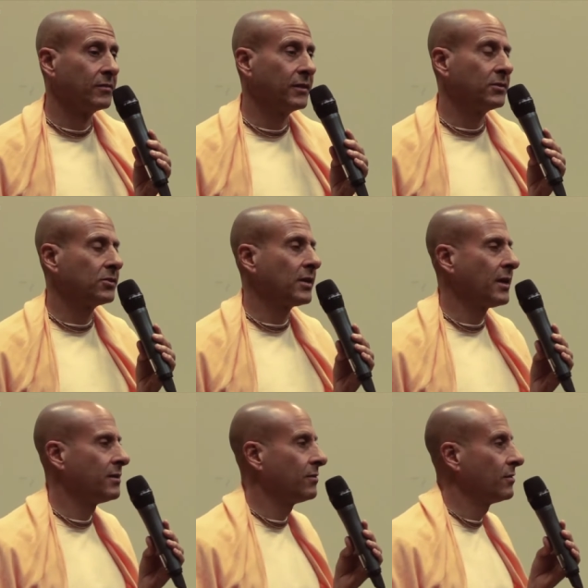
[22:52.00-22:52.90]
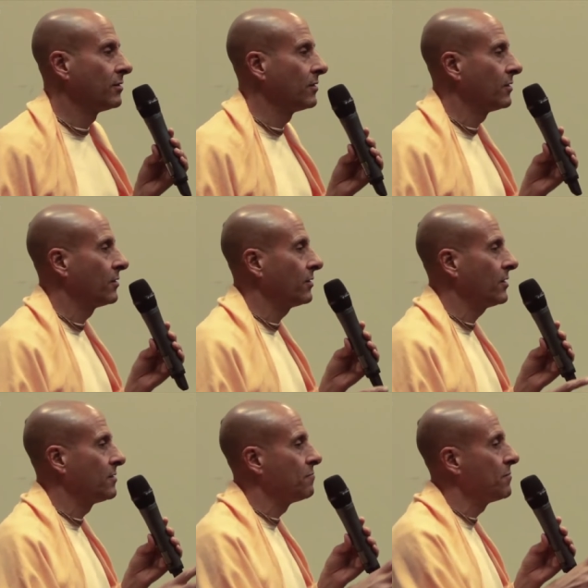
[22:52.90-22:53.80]
It said
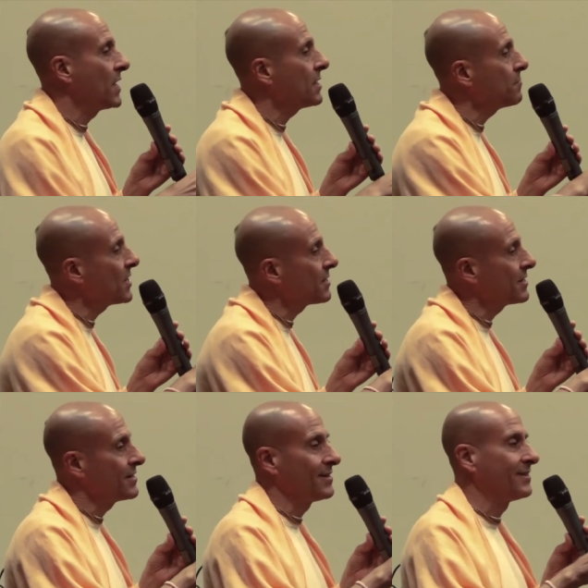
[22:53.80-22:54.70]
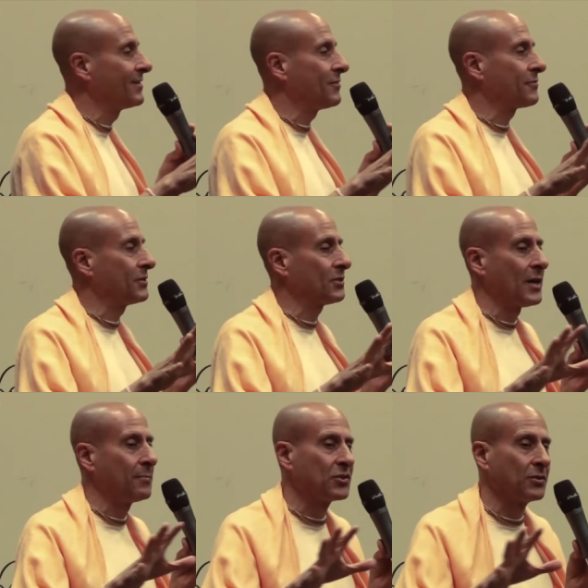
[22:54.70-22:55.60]
in many, many different
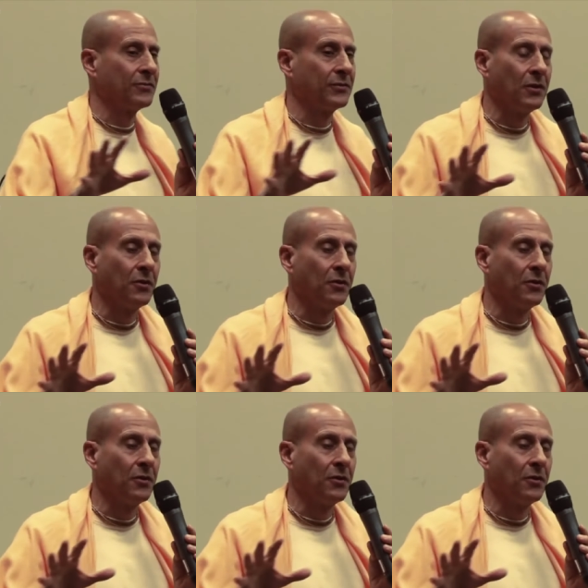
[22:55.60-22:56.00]
types of